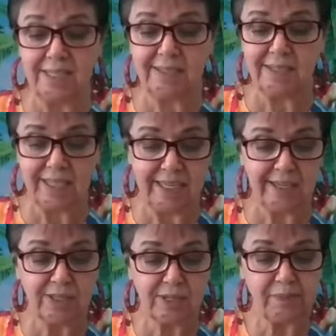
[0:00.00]
these
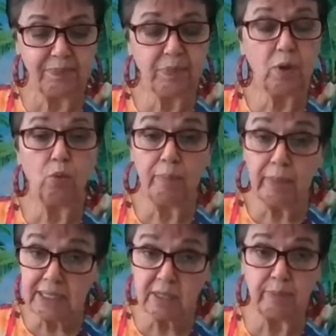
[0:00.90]
things, we
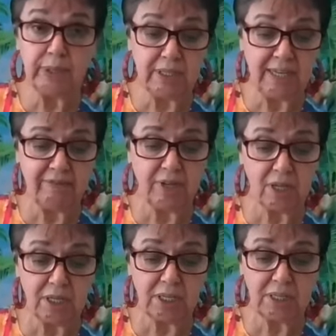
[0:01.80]
must believe
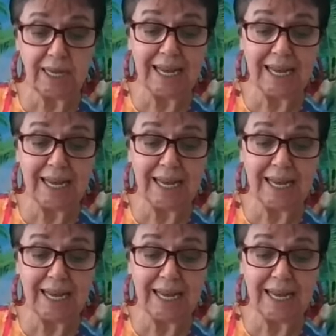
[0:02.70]
God,